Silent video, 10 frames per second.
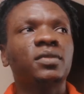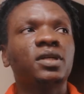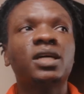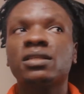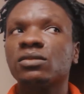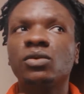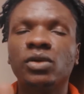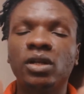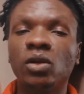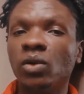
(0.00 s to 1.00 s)
It has
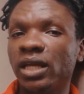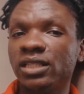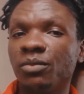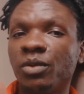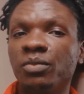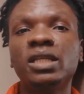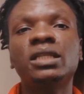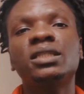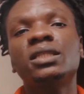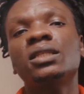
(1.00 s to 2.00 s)
good low-light
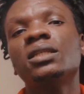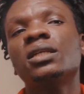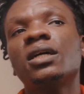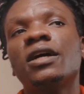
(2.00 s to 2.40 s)
capability,